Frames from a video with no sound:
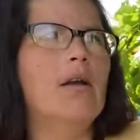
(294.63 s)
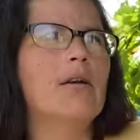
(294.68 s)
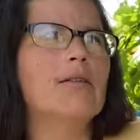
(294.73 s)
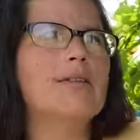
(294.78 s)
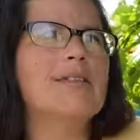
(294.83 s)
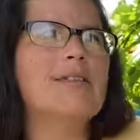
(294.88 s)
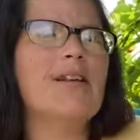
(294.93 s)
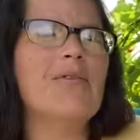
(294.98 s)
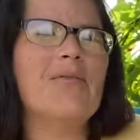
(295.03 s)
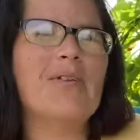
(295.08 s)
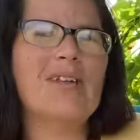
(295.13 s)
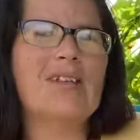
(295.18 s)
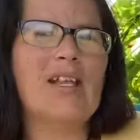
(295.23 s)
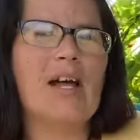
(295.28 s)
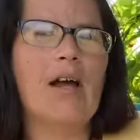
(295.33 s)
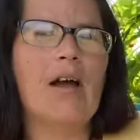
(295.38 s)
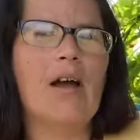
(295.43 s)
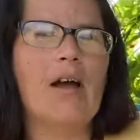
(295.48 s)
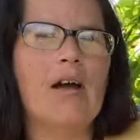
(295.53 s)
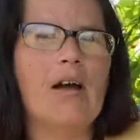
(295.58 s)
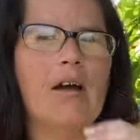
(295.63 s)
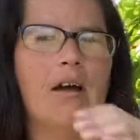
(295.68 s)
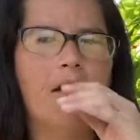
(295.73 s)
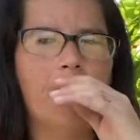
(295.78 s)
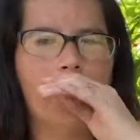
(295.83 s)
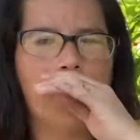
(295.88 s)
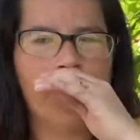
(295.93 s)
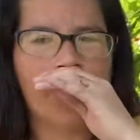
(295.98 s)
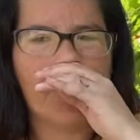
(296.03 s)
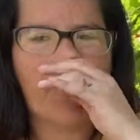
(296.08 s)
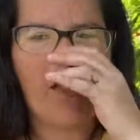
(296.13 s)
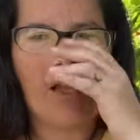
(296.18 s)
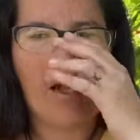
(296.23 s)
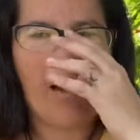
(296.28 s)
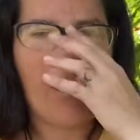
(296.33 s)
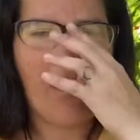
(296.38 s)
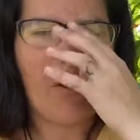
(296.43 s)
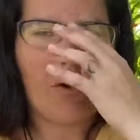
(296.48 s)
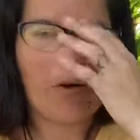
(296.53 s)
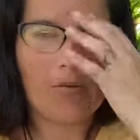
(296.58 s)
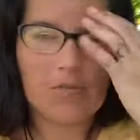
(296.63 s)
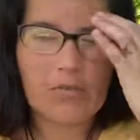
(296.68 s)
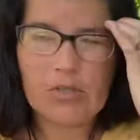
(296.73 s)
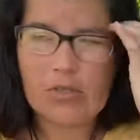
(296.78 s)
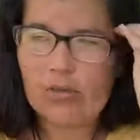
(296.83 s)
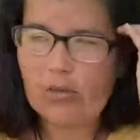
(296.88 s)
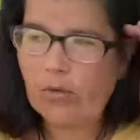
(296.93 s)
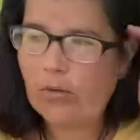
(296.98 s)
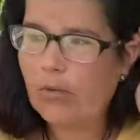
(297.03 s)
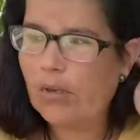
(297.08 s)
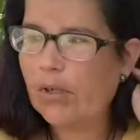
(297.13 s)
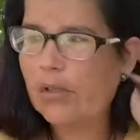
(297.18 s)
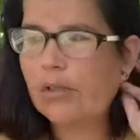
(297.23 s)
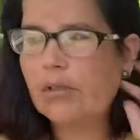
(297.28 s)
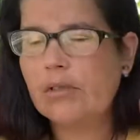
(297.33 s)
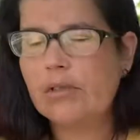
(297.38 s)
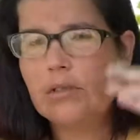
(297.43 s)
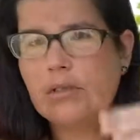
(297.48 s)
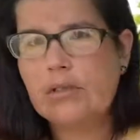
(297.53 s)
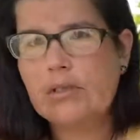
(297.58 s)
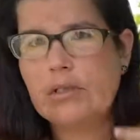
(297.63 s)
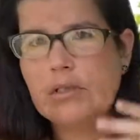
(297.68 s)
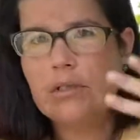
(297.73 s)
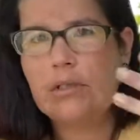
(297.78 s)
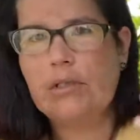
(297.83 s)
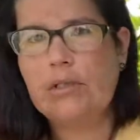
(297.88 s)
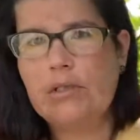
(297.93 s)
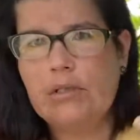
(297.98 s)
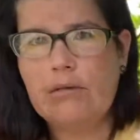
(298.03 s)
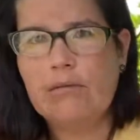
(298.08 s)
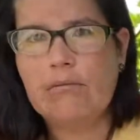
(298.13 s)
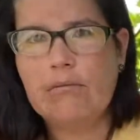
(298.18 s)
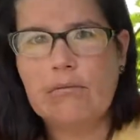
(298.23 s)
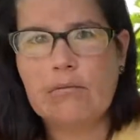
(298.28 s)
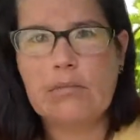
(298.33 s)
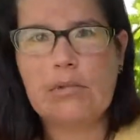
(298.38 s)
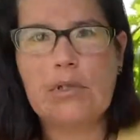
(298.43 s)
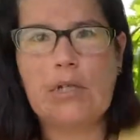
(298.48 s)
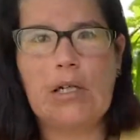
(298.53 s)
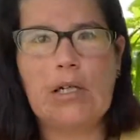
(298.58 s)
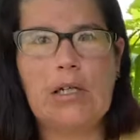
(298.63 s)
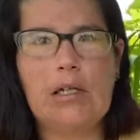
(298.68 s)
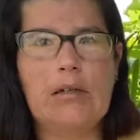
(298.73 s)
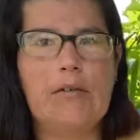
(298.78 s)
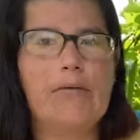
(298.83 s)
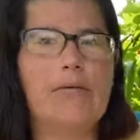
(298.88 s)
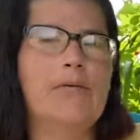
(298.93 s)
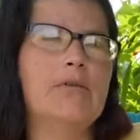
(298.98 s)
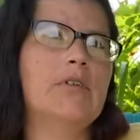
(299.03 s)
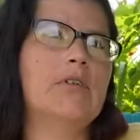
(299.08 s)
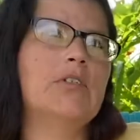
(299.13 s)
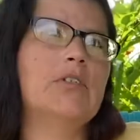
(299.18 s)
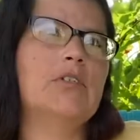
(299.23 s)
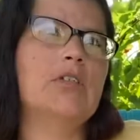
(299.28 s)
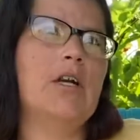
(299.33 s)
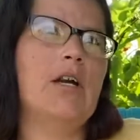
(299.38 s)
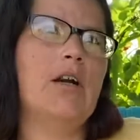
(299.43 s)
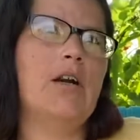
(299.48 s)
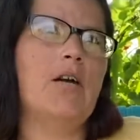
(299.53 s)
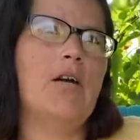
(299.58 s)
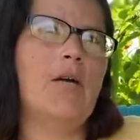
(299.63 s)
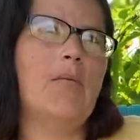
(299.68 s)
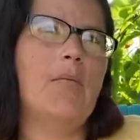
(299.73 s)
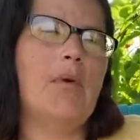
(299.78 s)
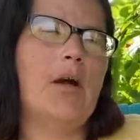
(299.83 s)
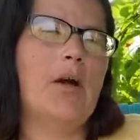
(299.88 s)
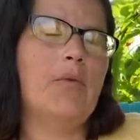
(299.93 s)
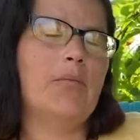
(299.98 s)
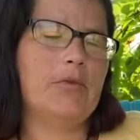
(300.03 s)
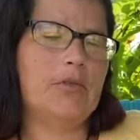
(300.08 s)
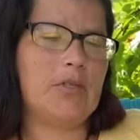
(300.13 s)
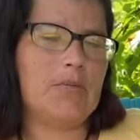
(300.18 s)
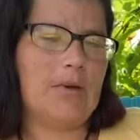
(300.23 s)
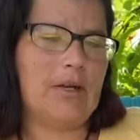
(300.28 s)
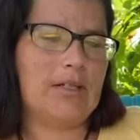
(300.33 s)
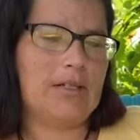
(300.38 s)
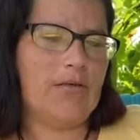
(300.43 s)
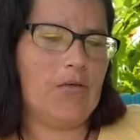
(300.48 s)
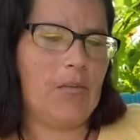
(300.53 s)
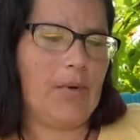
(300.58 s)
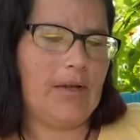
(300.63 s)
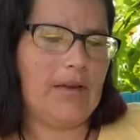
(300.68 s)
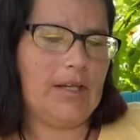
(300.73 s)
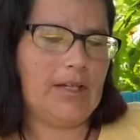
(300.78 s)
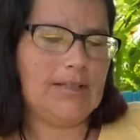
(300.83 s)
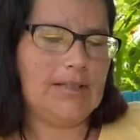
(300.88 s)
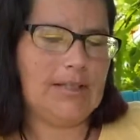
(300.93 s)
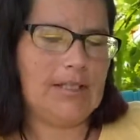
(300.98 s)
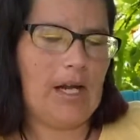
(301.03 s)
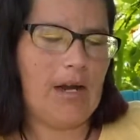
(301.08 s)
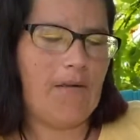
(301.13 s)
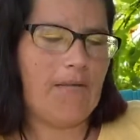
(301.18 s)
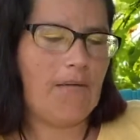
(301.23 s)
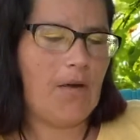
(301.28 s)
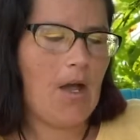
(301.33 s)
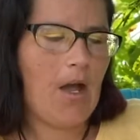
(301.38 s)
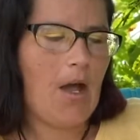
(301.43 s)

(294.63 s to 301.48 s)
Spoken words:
Stuff like that. I hope to kind of share my own perspective about that stuff.